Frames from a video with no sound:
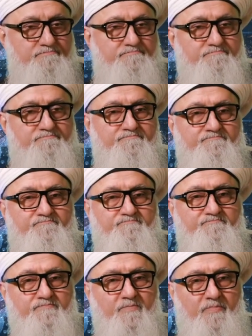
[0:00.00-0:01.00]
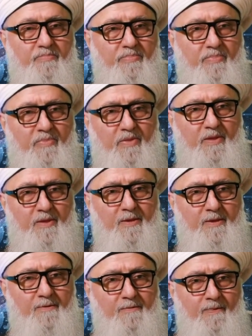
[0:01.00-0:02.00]

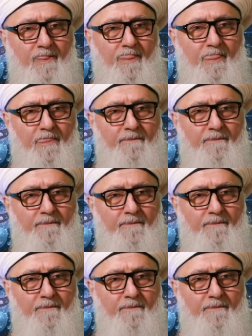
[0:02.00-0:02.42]
Nobody speaks.